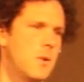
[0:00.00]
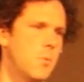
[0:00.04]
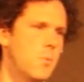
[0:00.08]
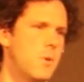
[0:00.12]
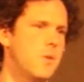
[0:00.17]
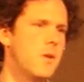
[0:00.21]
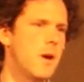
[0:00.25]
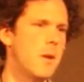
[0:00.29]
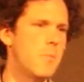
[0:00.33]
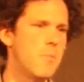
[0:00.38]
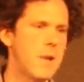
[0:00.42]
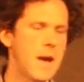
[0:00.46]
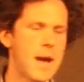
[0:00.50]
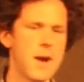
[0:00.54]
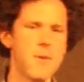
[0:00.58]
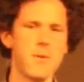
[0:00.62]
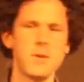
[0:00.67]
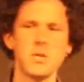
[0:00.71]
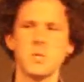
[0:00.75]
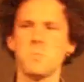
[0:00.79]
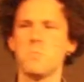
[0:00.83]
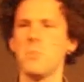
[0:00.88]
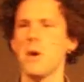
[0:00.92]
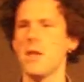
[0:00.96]
with our
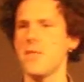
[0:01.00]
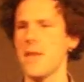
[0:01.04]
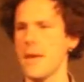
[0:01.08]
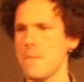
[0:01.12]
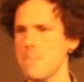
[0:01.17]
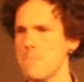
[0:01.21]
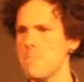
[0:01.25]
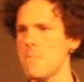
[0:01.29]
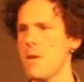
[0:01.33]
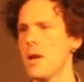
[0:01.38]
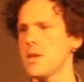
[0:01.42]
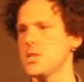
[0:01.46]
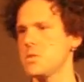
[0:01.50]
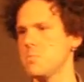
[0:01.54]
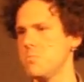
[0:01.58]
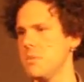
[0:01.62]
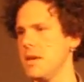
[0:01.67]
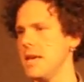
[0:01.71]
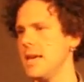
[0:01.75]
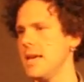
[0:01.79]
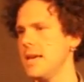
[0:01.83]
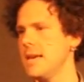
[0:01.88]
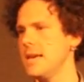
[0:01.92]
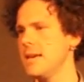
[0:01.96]
parents, but there must
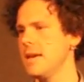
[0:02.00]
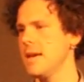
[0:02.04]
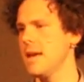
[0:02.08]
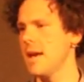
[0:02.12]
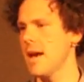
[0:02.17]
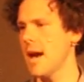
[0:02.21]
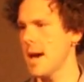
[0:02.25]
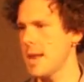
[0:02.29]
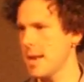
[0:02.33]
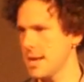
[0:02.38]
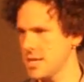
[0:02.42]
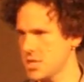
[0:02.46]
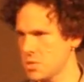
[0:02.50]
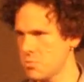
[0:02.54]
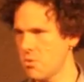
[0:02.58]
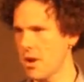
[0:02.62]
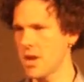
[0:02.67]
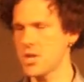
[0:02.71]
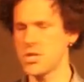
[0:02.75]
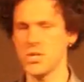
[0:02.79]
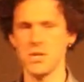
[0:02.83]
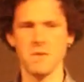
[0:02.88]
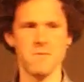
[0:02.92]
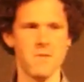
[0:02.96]
be an
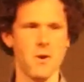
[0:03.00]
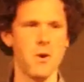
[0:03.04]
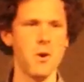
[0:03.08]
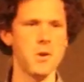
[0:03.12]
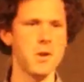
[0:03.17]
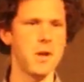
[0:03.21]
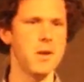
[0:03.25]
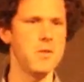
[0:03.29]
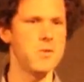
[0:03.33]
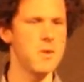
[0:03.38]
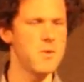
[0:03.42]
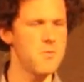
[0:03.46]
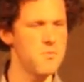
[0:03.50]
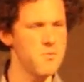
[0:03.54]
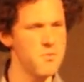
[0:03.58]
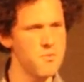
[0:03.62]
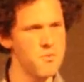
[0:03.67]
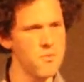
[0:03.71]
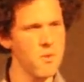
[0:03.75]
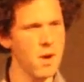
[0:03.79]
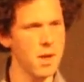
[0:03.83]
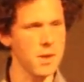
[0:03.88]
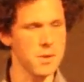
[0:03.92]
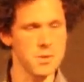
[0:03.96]
expression of honor that
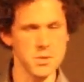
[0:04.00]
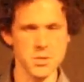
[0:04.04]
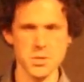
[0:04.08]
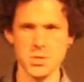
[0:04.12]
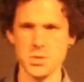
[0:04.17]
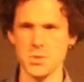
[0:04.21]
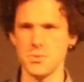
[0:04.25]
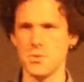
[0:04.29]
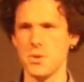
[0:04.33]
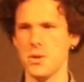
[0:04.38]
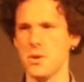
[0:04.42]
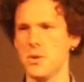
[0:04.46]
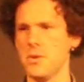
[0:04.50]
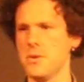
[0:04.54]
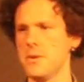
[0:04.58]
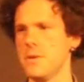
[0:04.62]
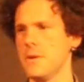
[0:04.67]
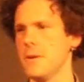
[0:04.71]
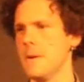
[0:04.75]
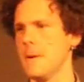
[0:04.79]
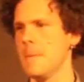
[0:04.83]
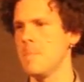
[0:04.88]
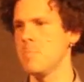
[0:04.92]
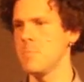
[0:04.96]
runs through
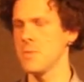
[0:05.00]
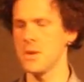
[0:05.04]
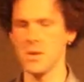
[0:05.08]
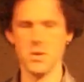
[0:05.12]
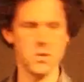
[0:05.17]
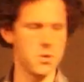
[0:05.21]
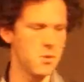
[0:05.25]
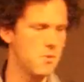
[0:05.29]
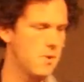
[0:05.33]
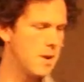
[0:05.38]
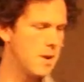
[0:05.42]
your